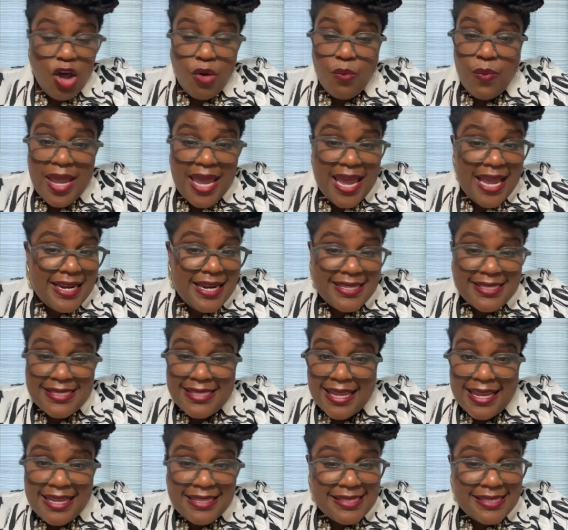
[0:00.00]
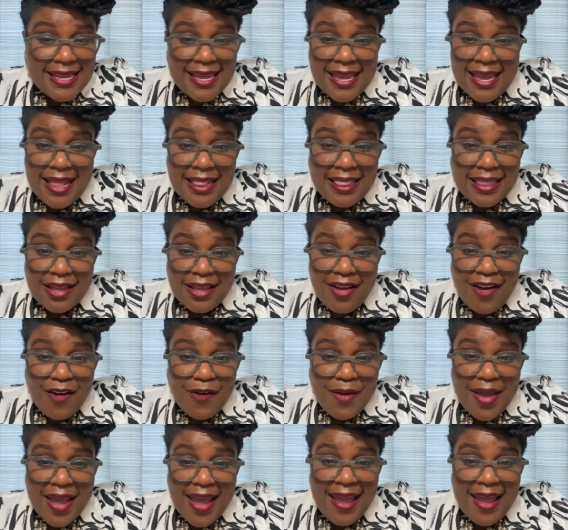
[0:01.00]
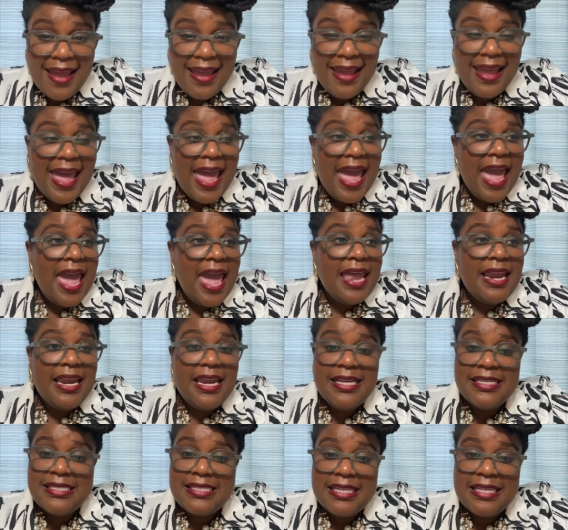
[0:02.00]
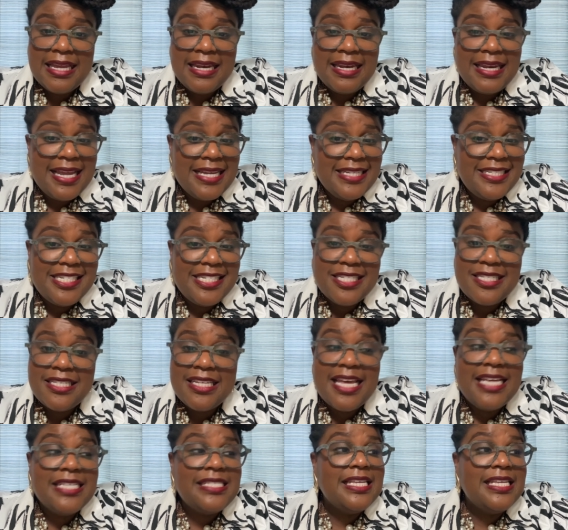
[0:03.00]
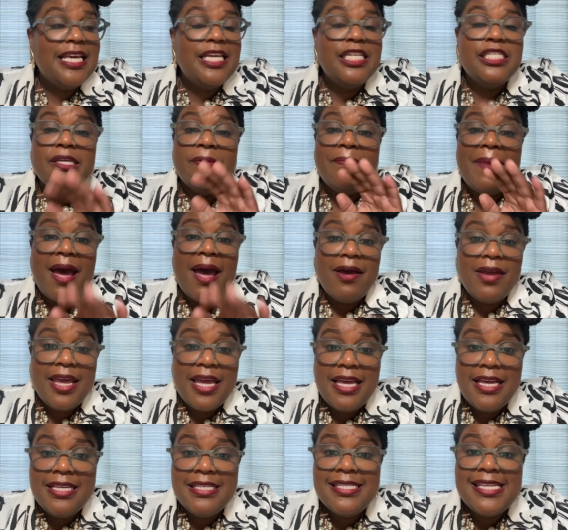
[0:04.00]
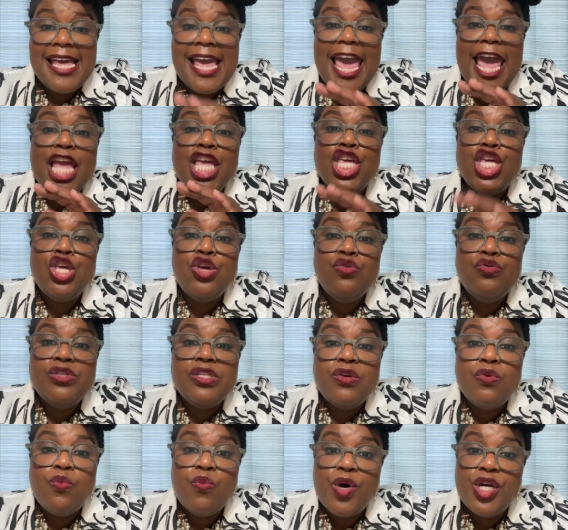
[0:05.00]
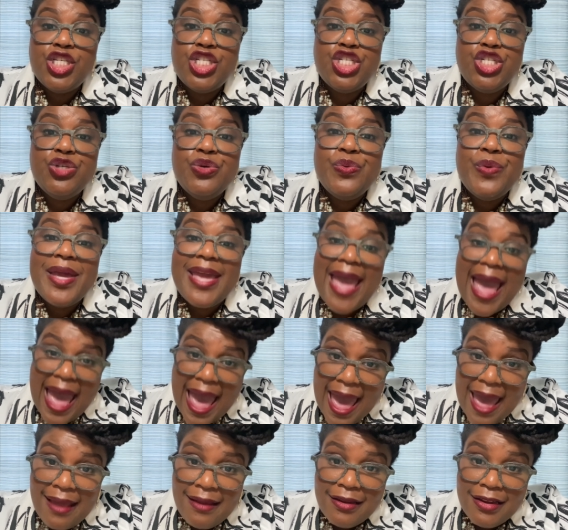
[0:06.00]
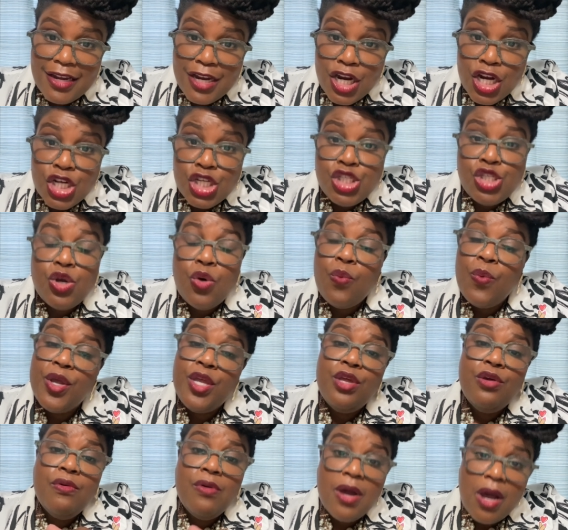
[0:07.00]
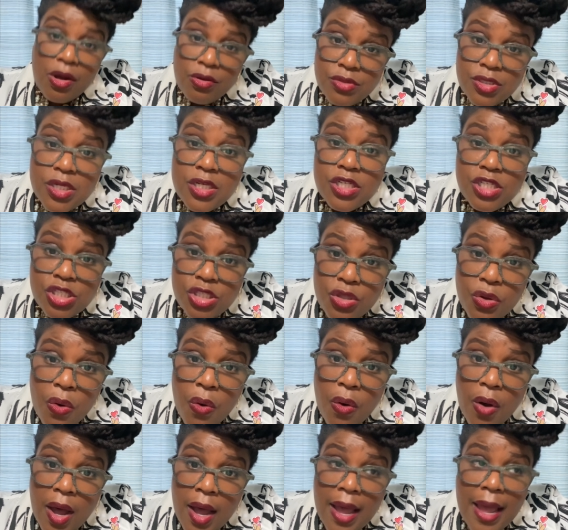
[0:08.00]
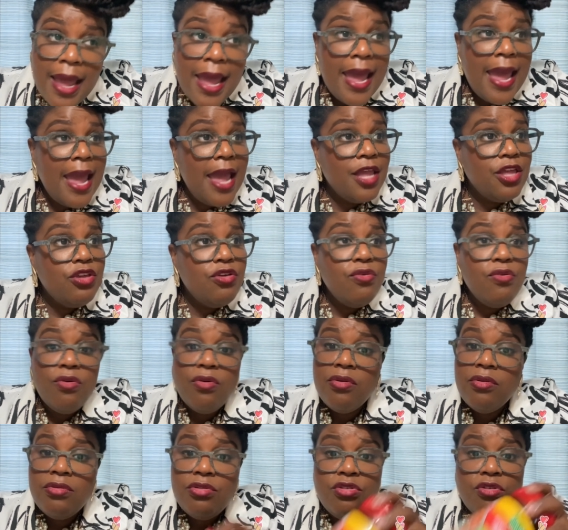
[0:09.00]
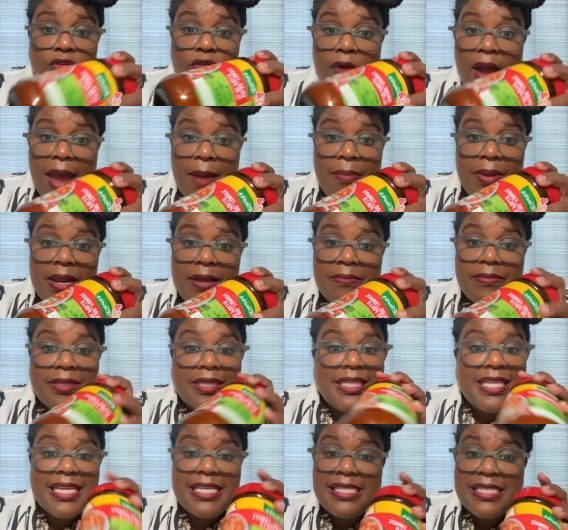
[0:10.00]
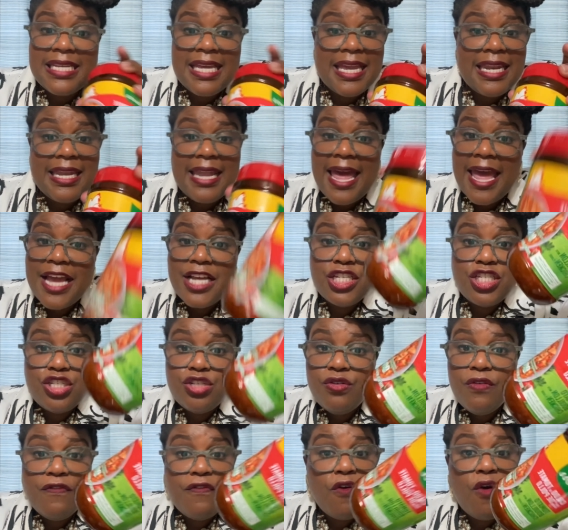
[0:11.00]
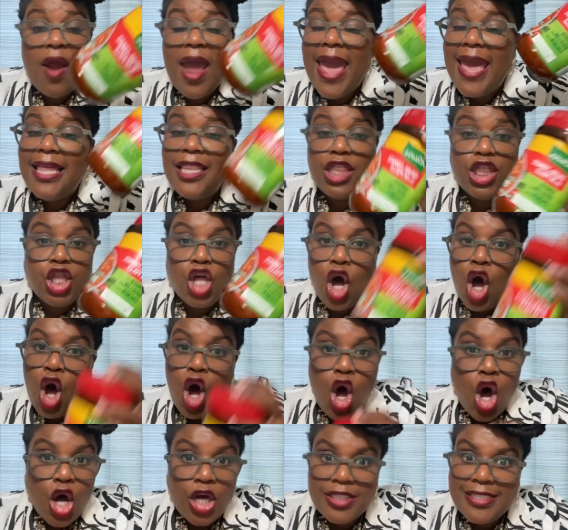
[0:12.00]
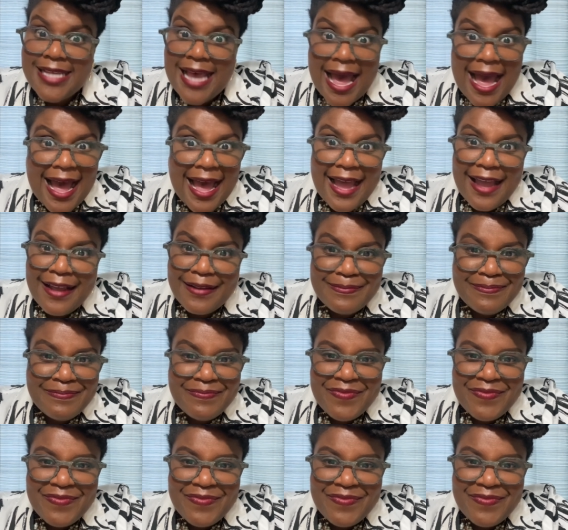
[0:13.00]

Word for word: We in this thing together, okay? And listen, let's just, it's, it's about easy and using what you got so when you go to the store and you you grabbing up, this can last you for a long time.